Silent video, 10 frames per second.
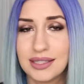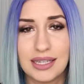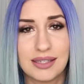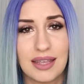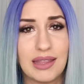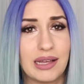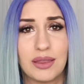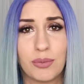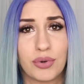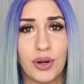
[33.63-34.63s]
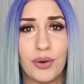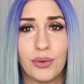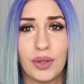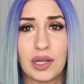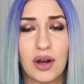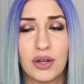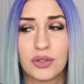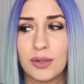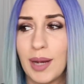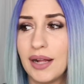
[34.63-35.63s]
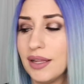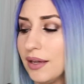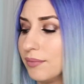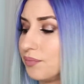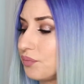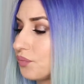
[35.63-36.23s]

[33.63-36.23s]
This and like the Pro like contour palette.